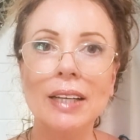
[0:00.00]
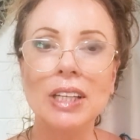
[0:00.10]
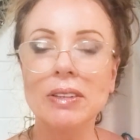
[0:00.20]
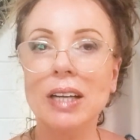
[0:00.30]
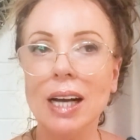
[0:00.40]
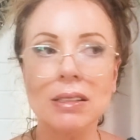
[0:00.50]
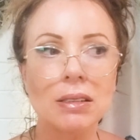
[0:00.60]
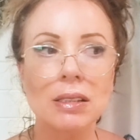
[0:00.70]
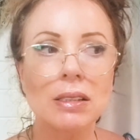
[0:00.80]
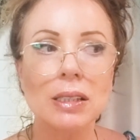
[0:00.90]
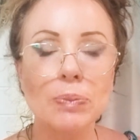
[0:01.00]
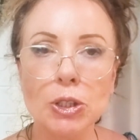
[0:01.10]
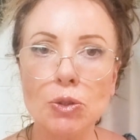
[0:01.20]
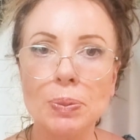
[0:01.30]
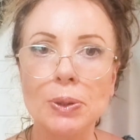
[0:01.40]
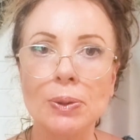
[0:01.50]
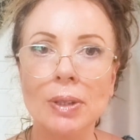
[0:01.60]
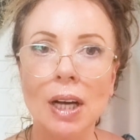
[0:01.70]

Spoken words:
then the narcissist is miserable.